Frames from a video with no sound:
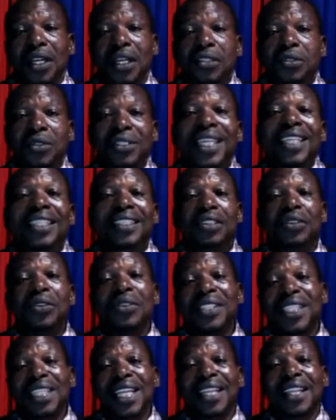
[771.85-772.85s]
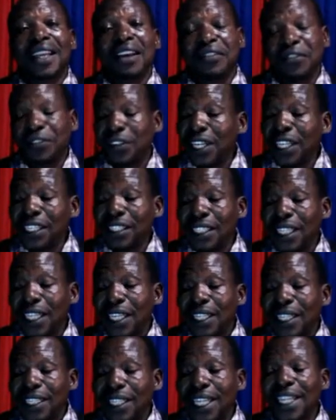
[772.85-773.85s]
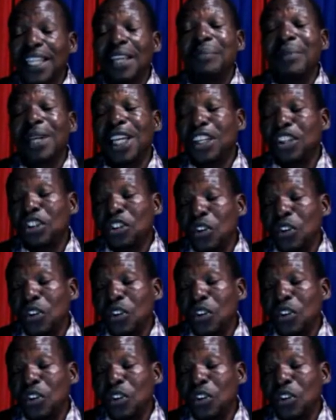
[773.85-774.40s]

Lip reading: So just consider their feelings, that they may